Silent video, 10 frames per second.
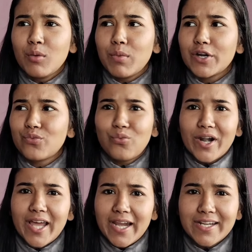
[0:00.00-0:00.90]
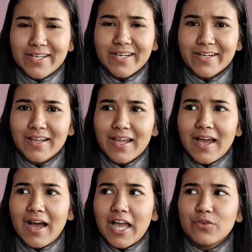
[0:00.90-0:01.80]
But what I did,
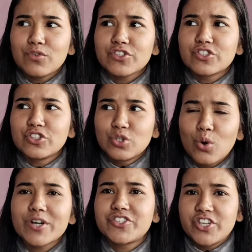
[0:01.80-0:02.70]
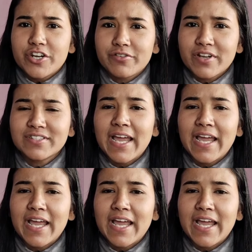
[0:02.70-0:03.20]
I was not generous